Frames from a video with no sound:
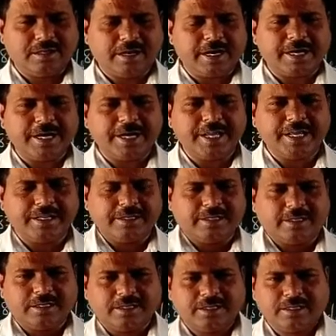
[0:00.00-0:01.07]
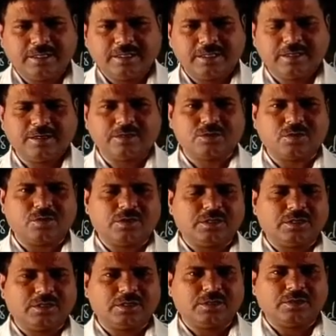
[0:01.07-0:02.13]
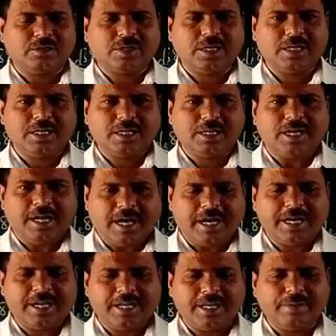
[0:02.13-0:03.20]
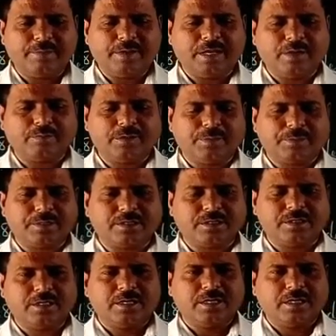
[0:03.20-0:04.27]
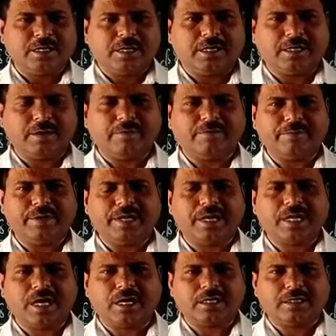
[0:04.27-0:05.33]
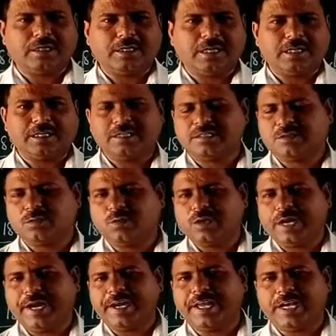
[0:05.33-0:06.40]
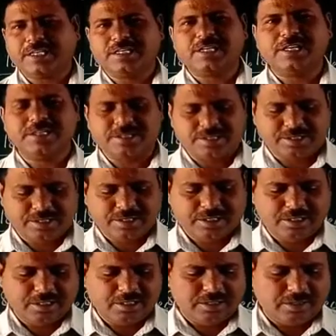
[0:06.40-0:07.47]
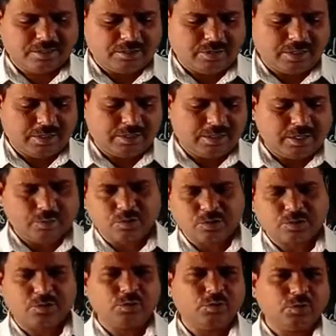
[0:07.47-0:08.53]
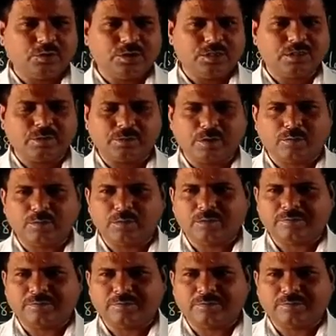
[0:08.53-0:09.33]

Red Indian. He is called. Okay, and he became the president of America, and this whole idea changed. Okay, now also this is the problem